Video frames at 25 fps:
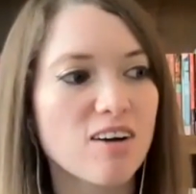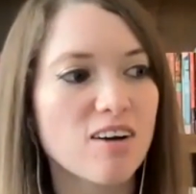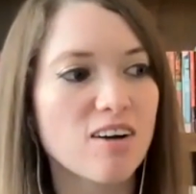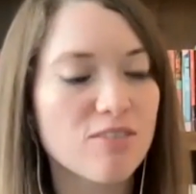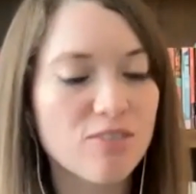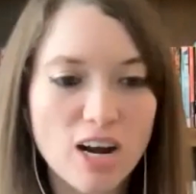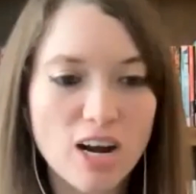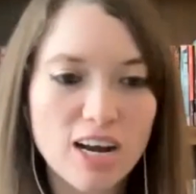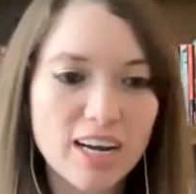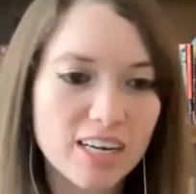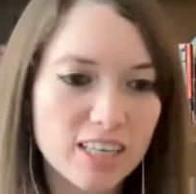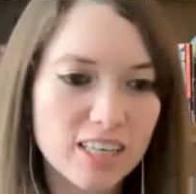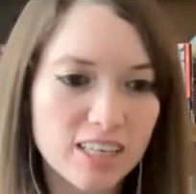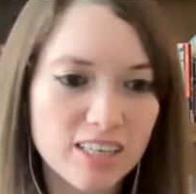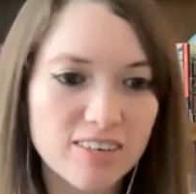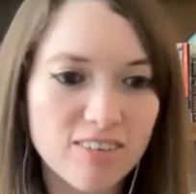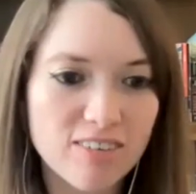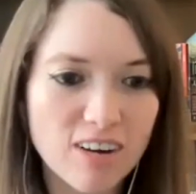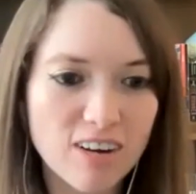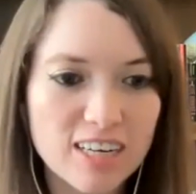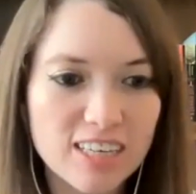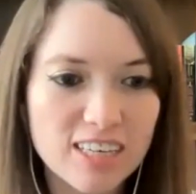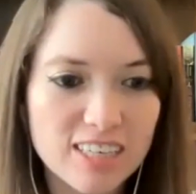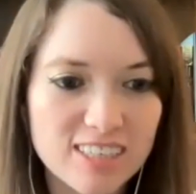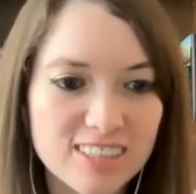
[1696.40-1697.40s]
a variety of
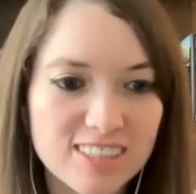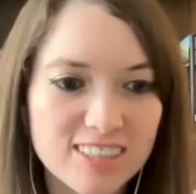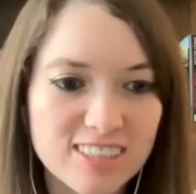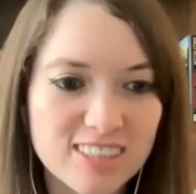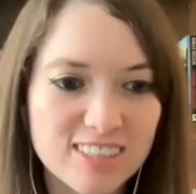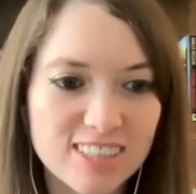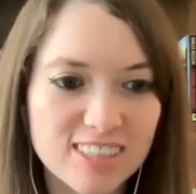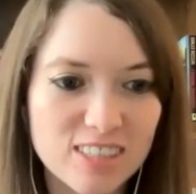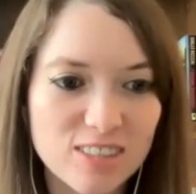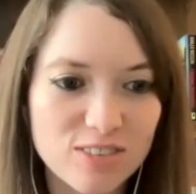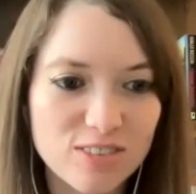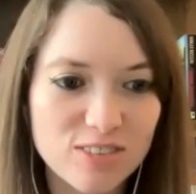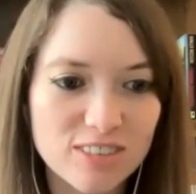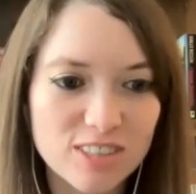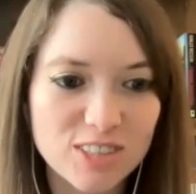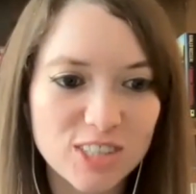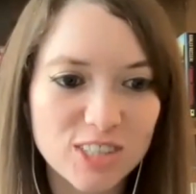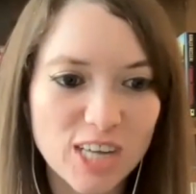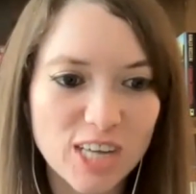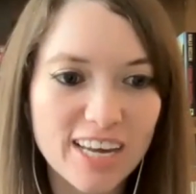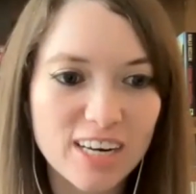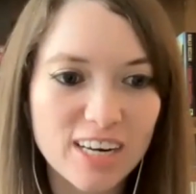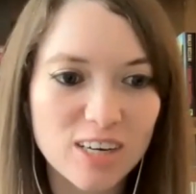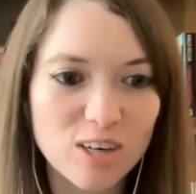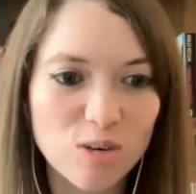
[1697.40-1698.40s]
audiences for the
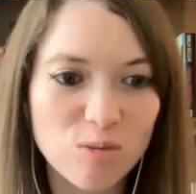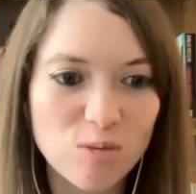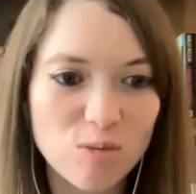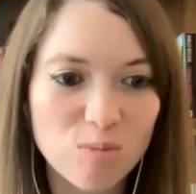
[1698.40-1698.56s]
channel.